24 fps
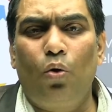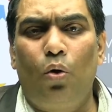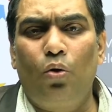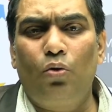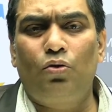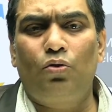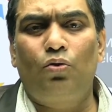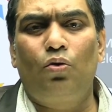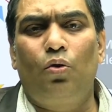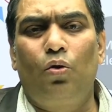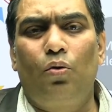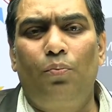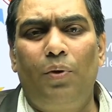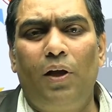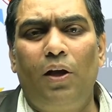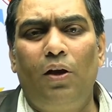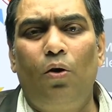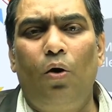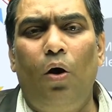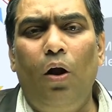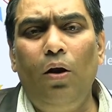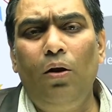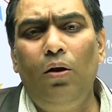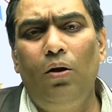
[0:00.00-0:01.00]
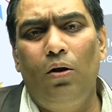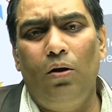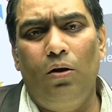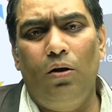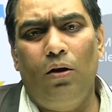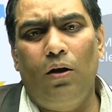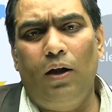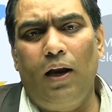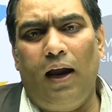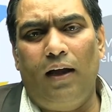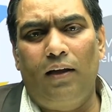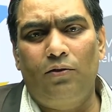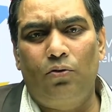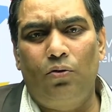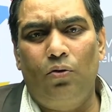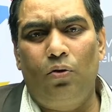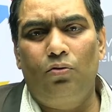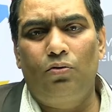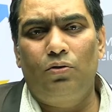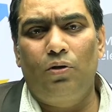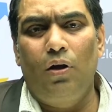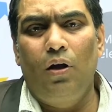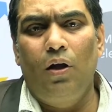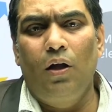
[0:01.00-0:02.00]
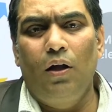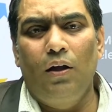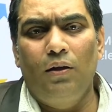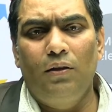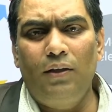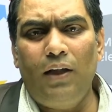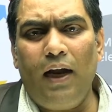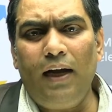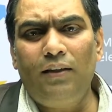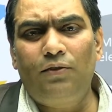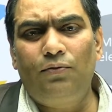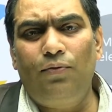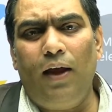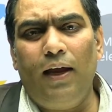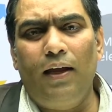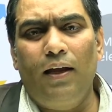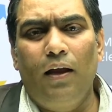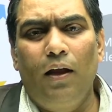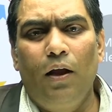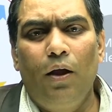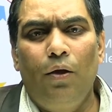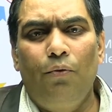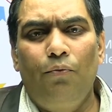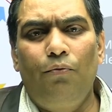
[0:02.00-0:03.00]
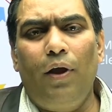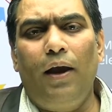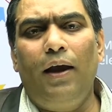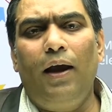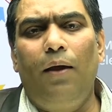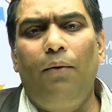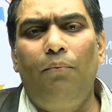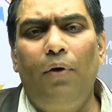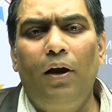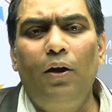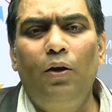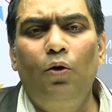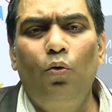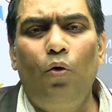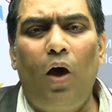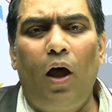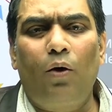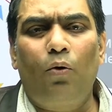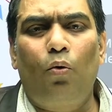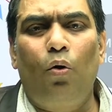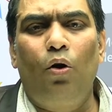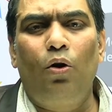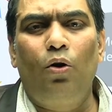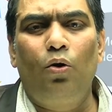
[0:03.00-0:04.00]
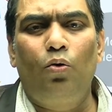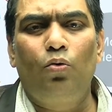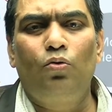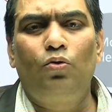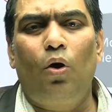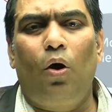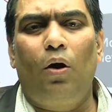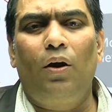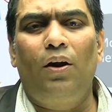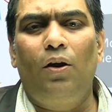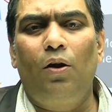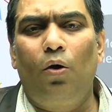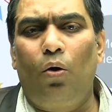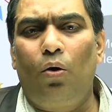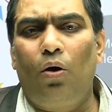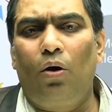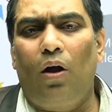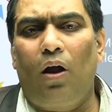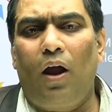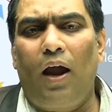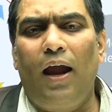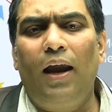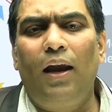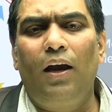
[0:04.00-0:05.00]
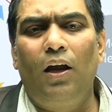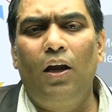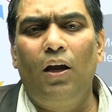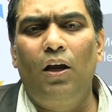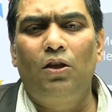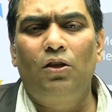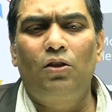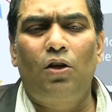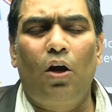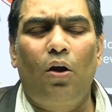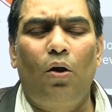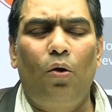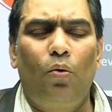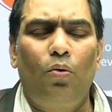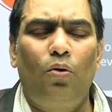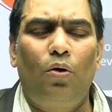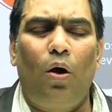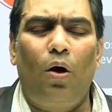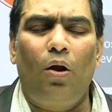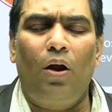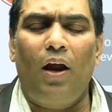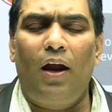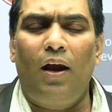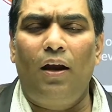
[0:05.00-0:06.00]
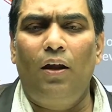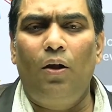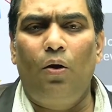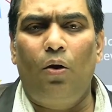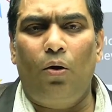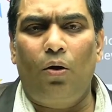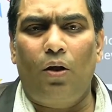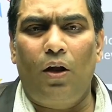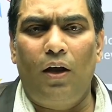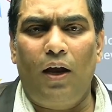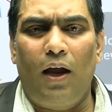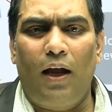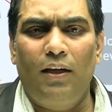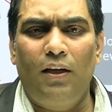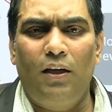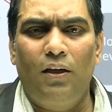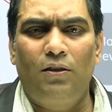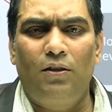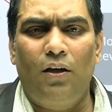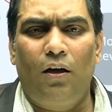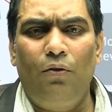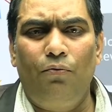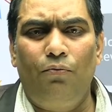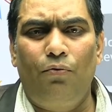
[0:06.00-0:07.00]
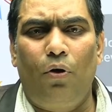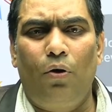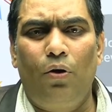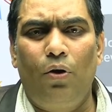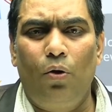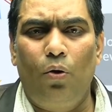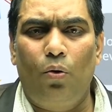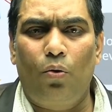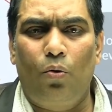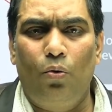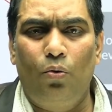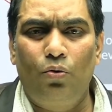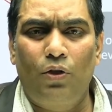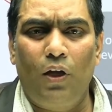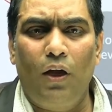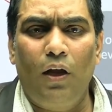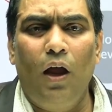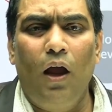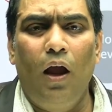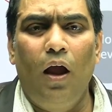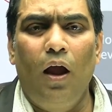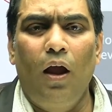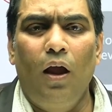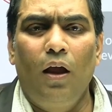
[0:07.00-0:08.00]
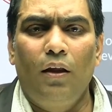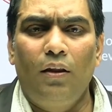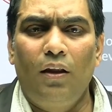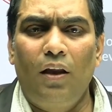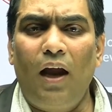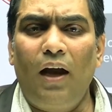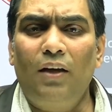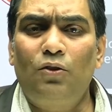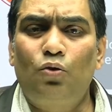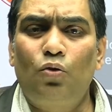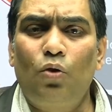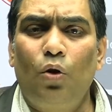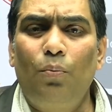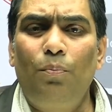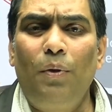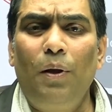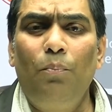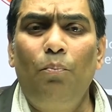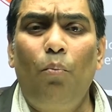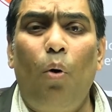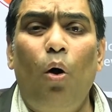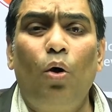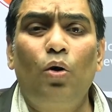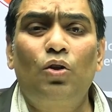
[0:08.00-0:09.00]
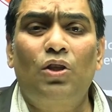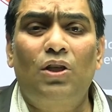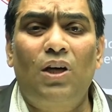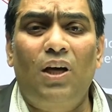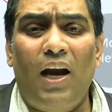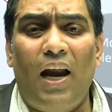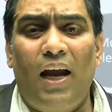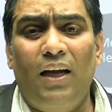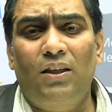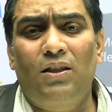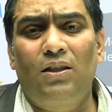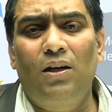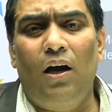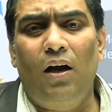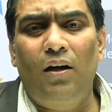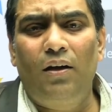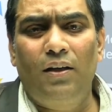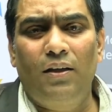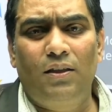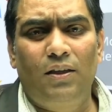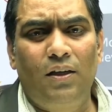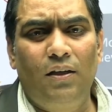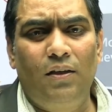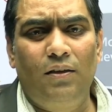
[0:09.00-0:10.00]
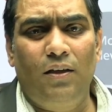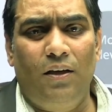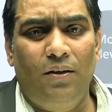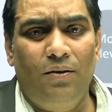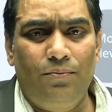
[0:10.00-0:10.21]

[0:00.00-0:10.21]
should be your class notes. That's why whenever you are going to join your any institute or any organization for your coaching, that should be most rational decision.